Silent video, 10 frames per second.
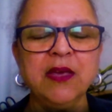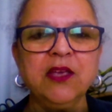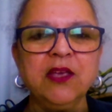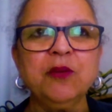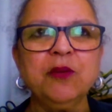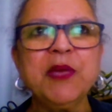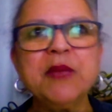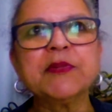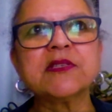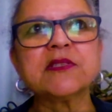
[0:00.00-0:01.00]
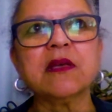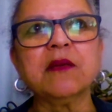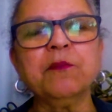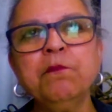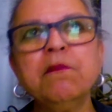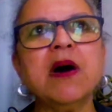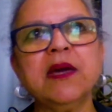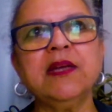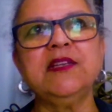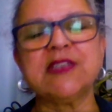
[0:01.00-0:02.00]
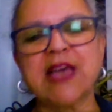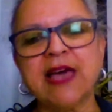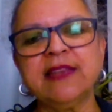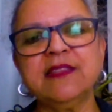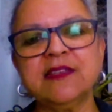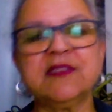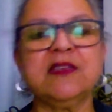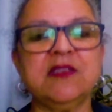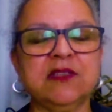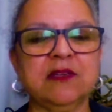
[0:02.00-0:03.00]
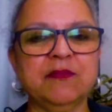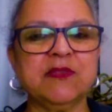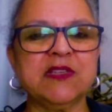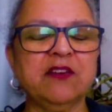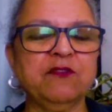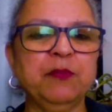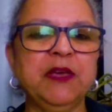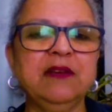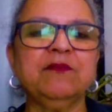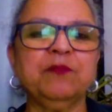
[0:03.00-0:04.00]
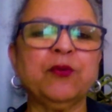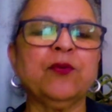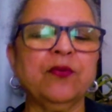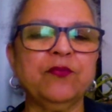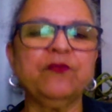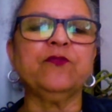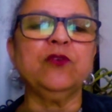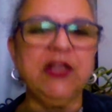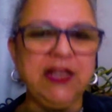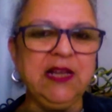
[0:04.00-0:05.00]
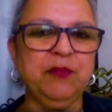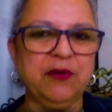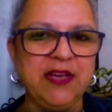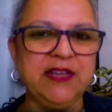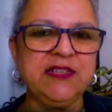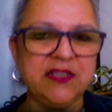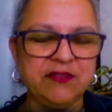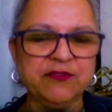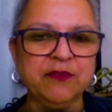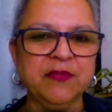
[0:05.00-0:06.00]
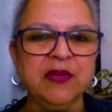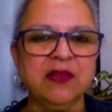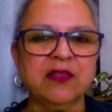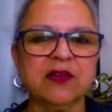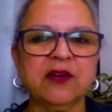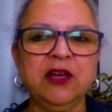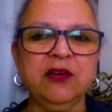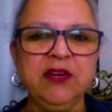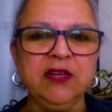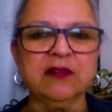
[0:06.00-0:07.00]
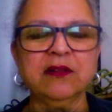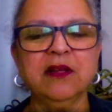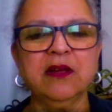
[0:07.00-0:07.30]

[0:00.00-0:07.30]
you know, people's minds and the systems have been fully liberated from the colonial